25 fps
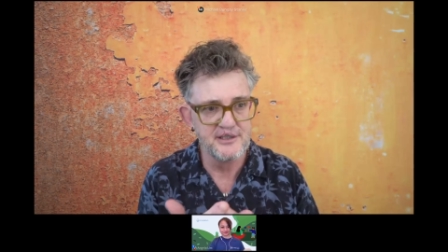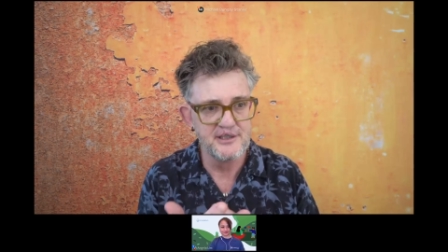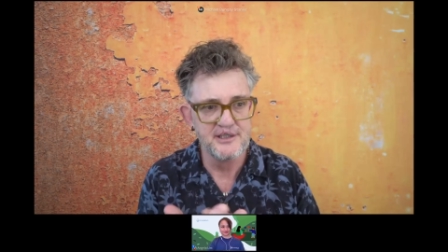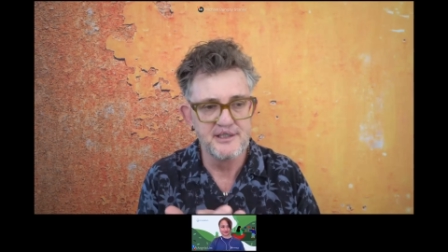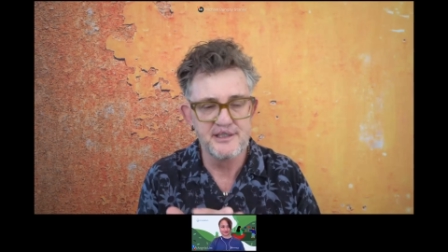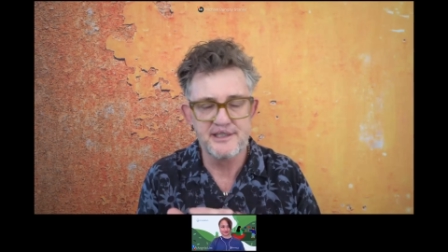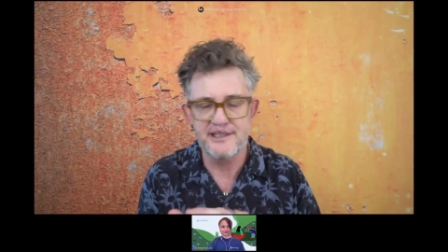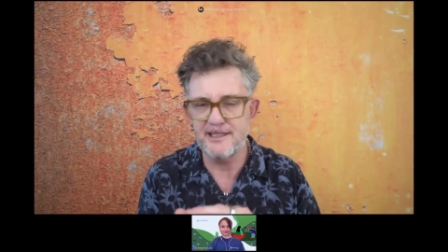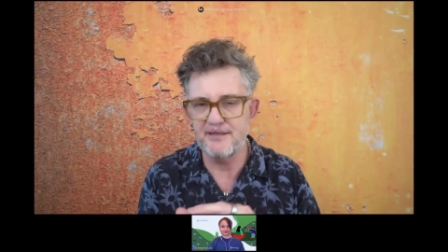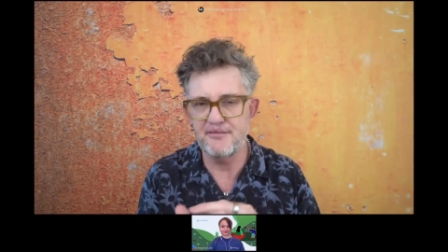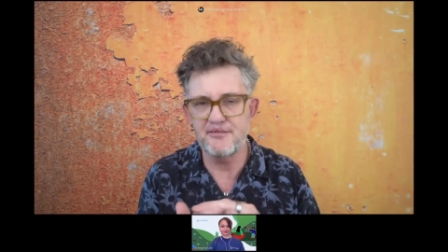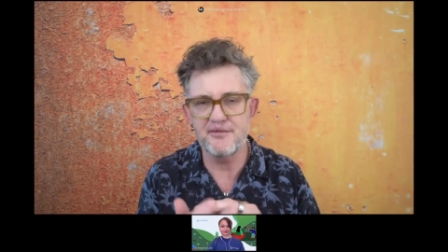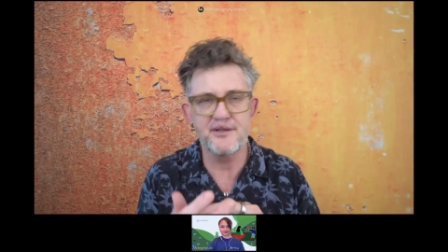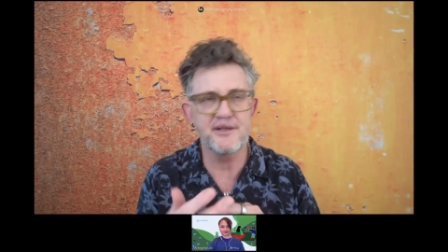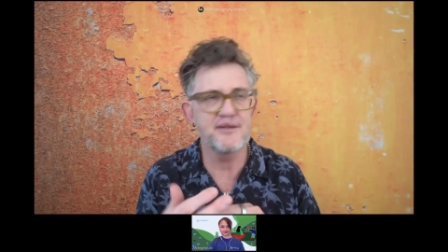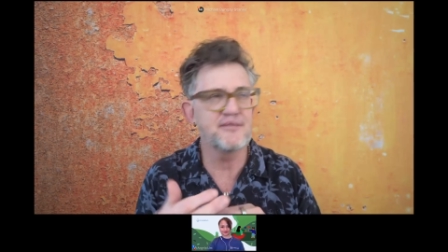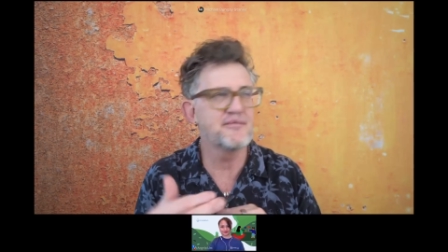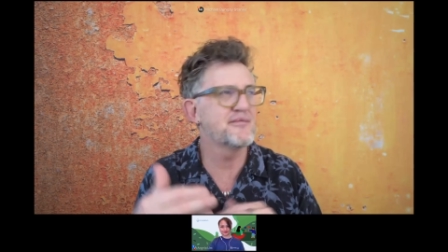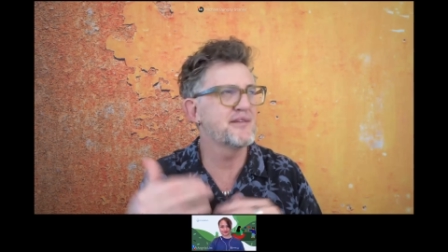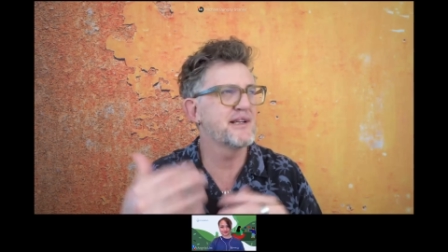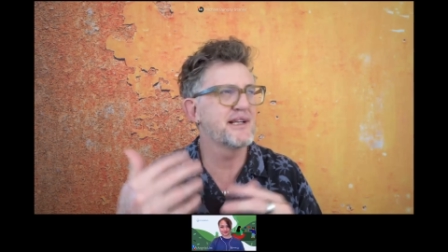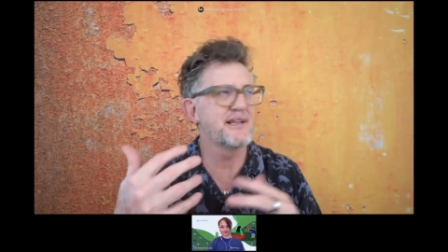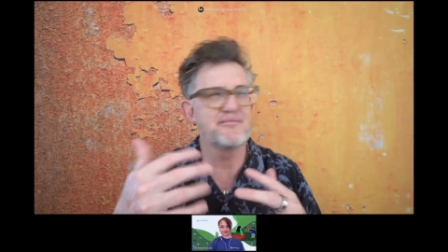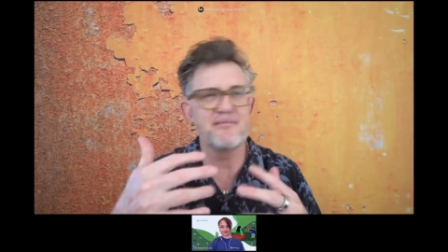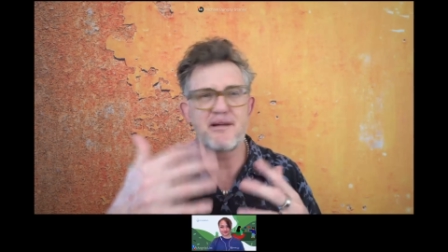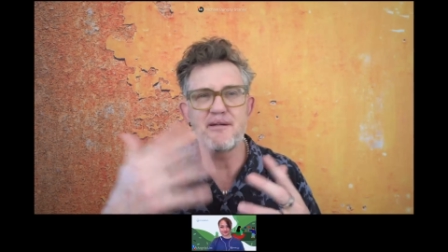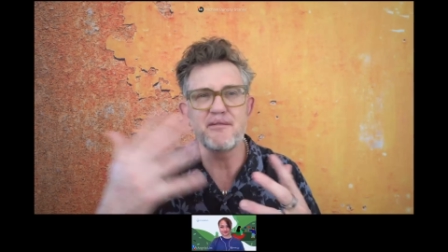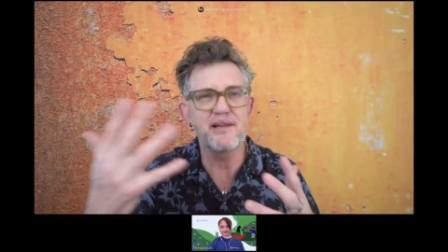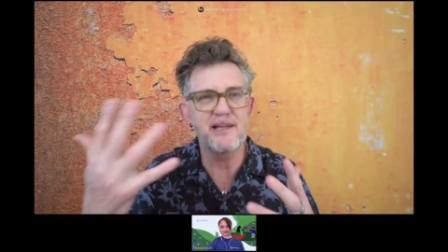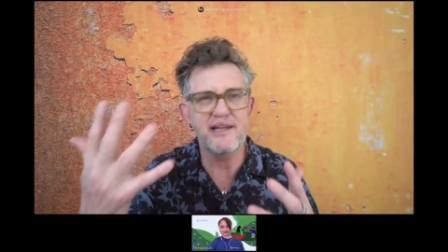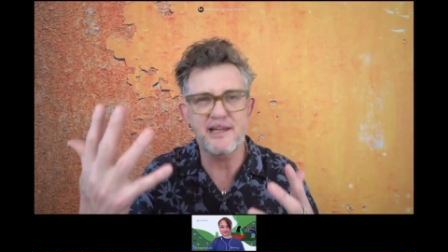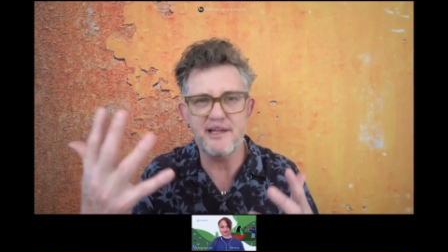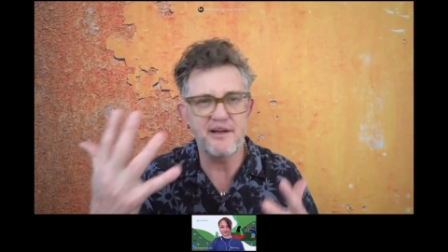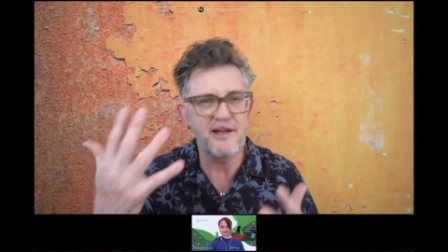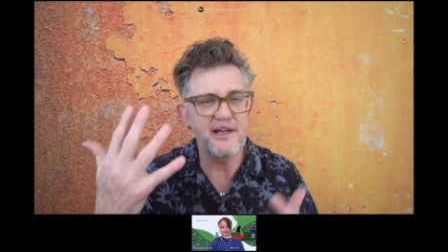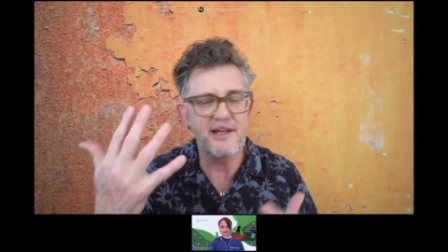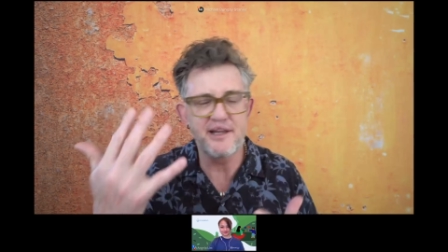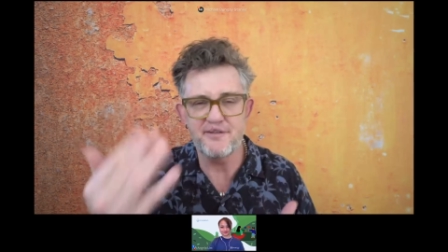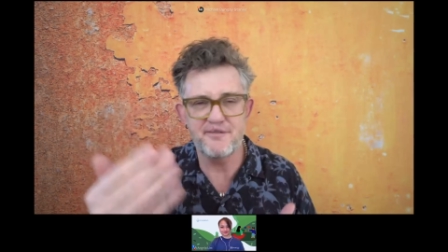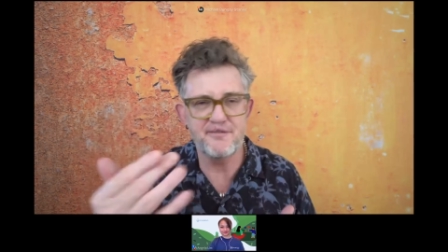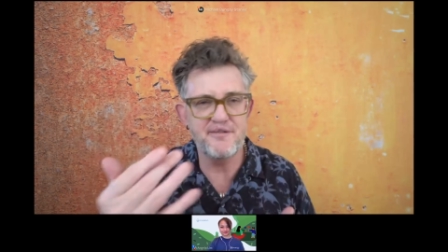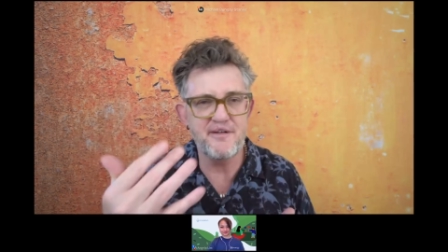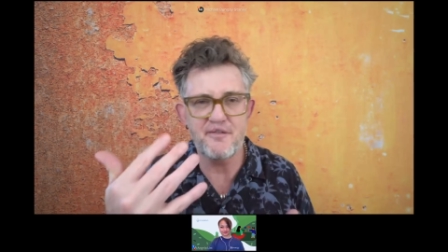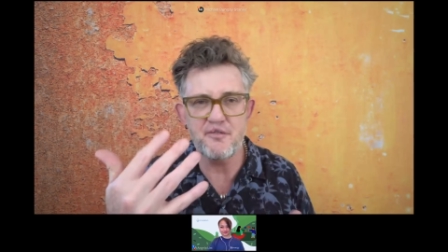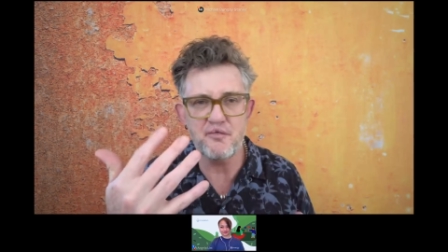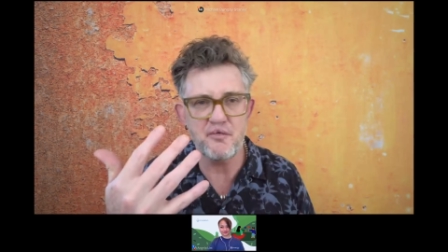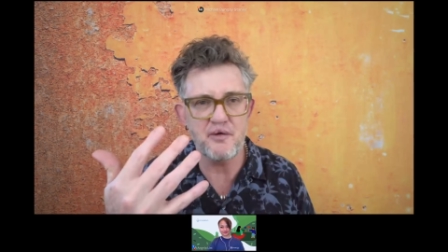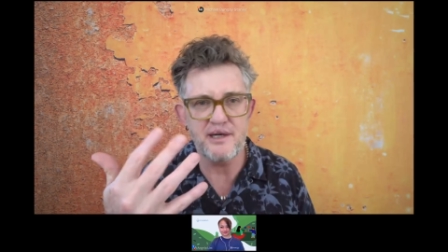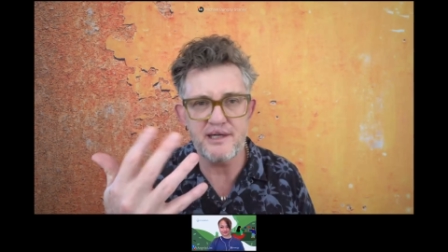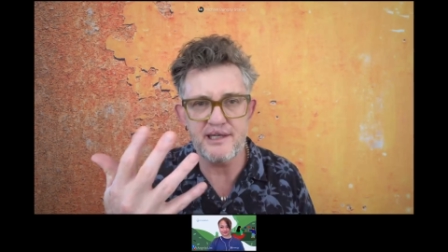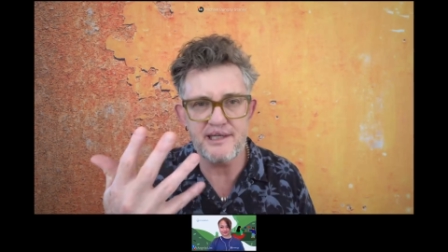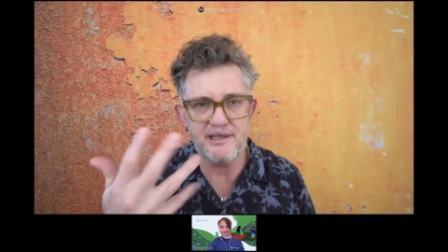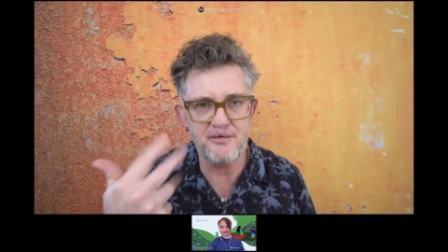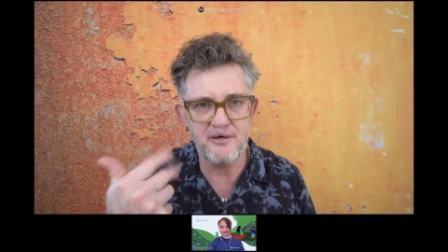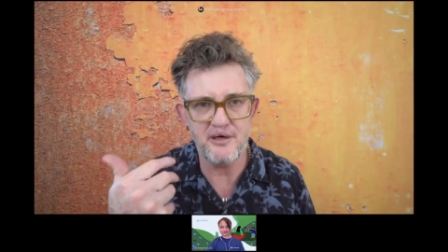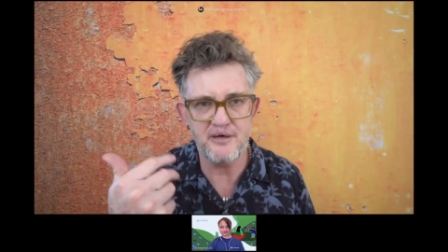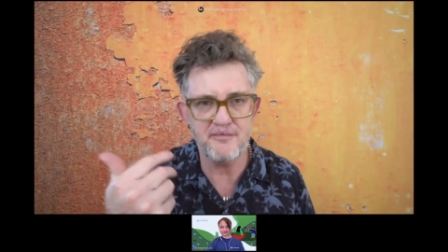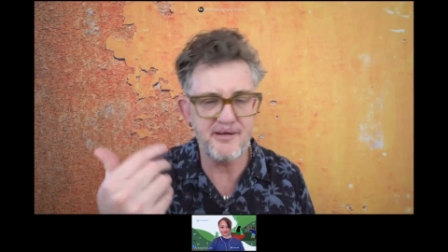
some of them there's maybe there's a, there's a fifth one as well.